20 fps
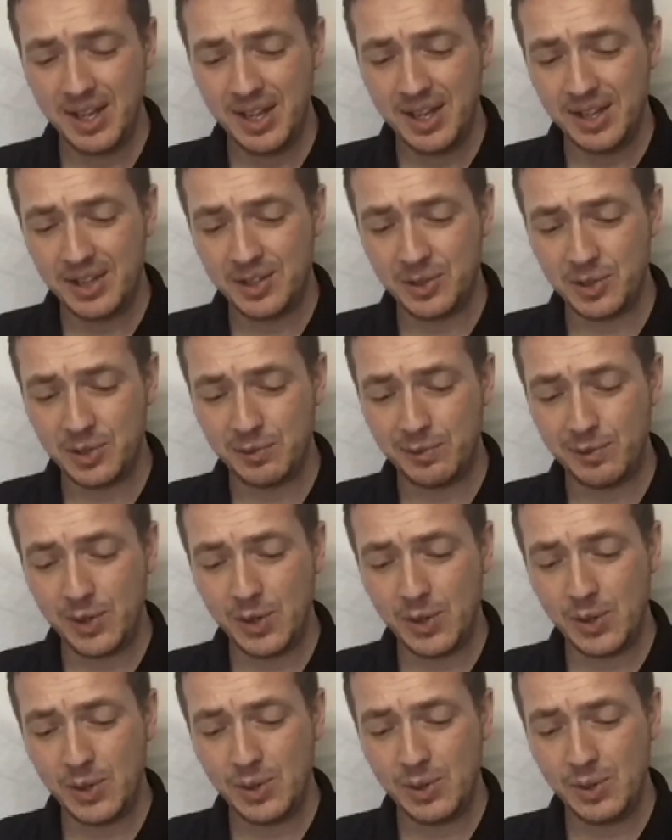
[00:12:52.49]
There's a
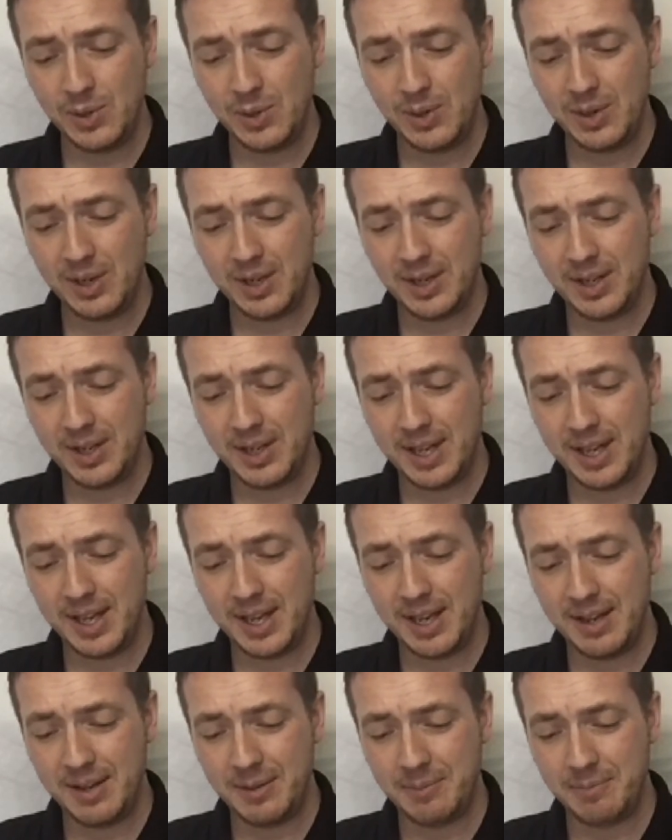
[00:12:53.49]
few
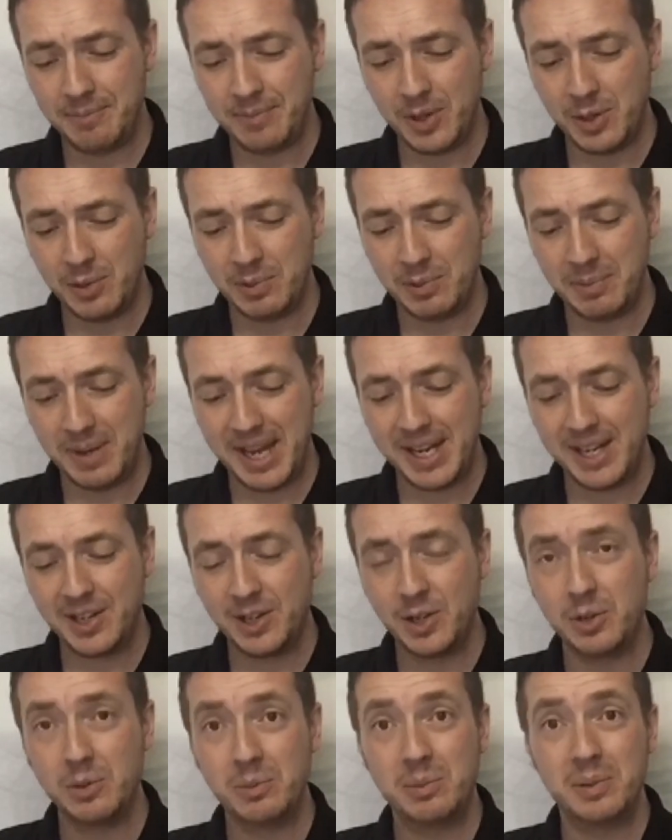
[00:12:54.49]
up in my
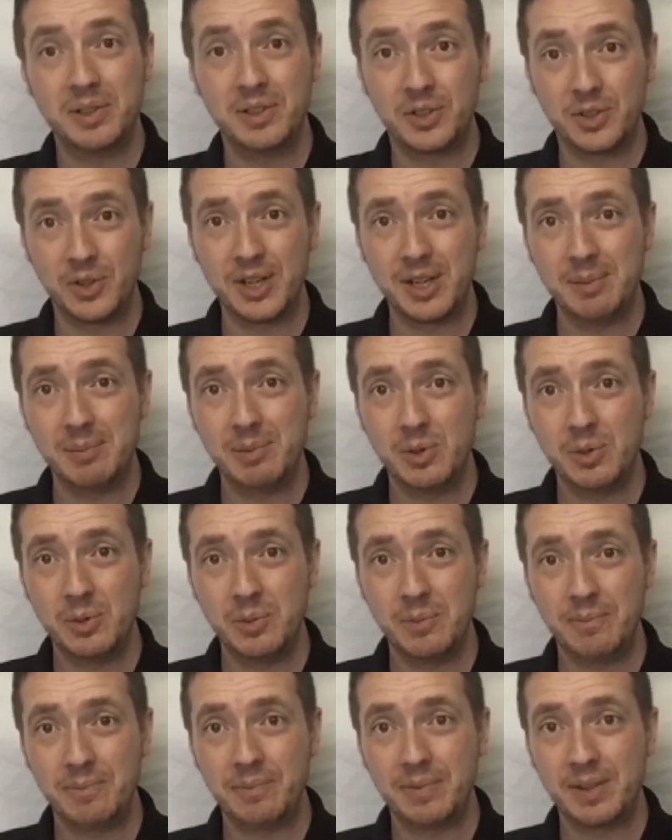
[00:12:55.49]
club in Donegal
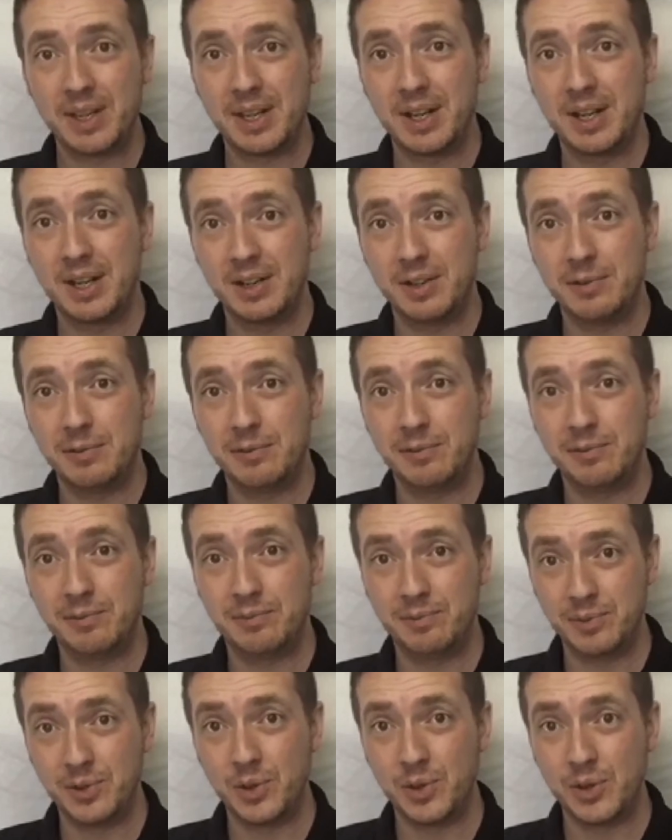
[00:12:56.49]
have
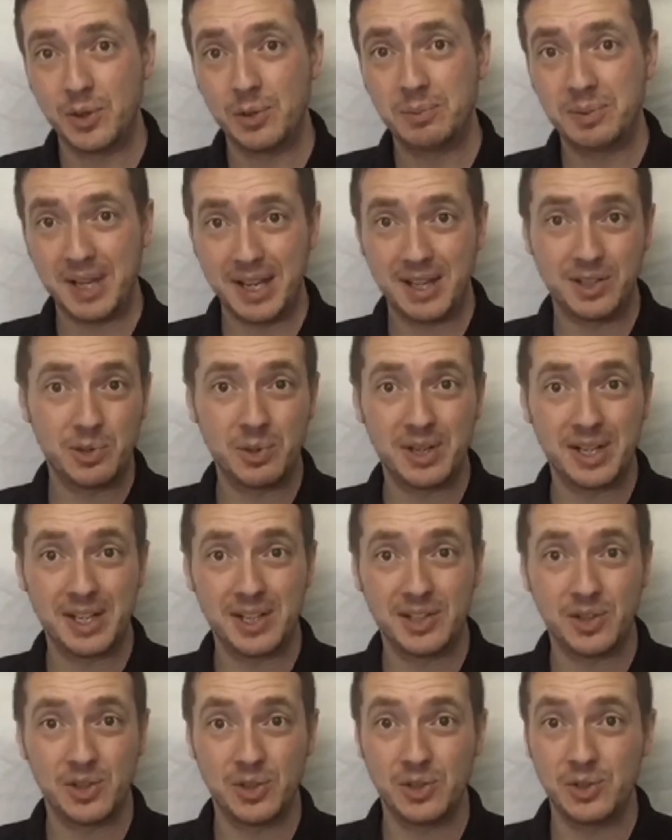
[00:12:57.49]
done up
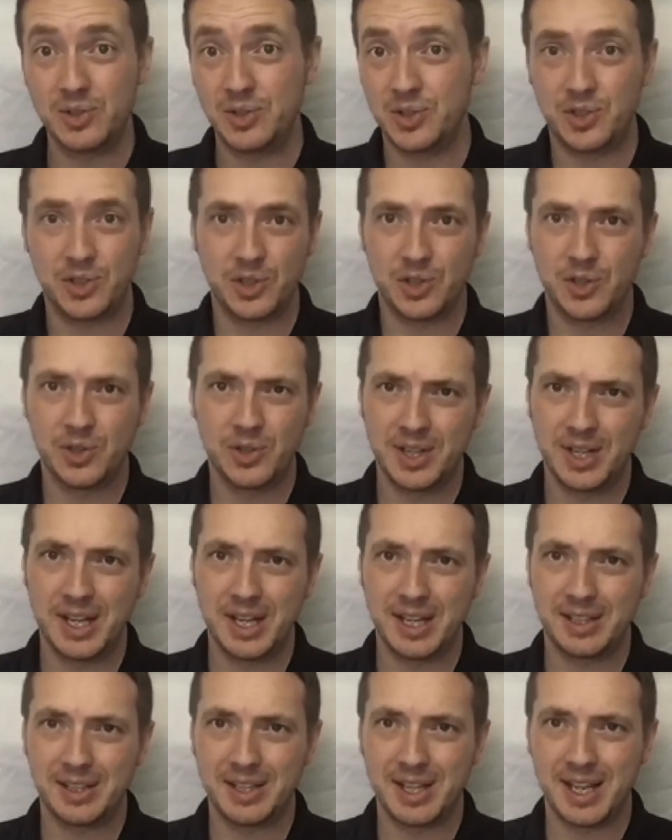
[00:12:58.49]
1022s, as you're going to get
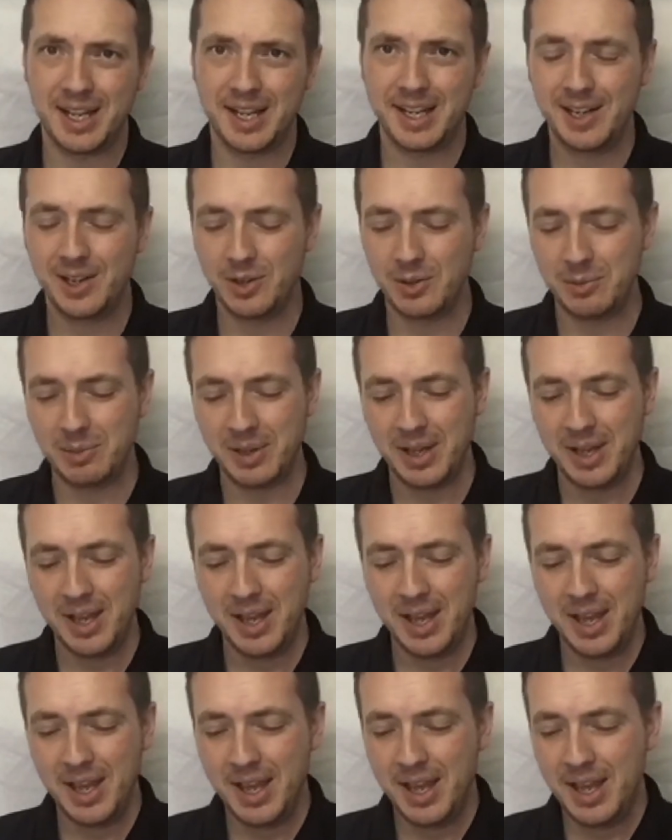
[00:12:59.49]
in any club,
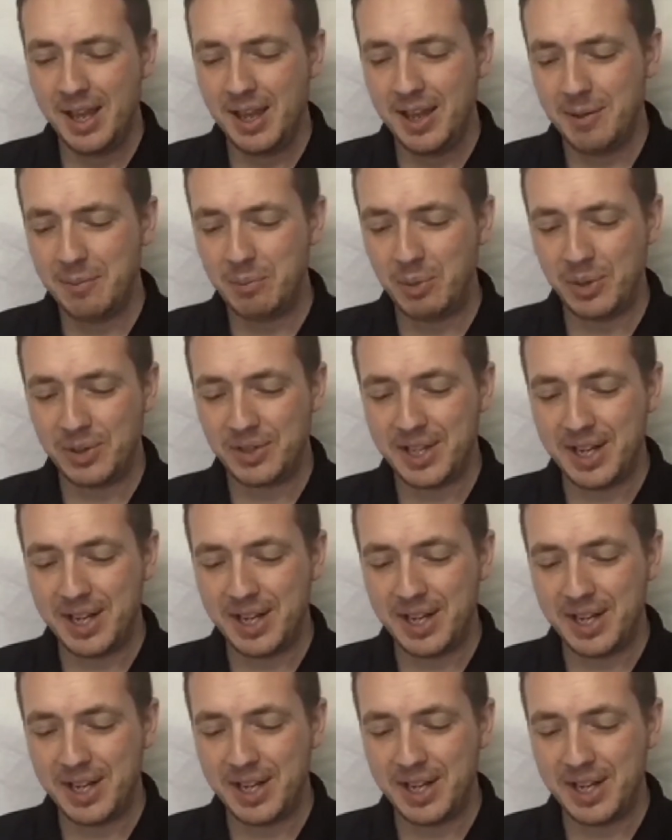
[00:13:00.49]
but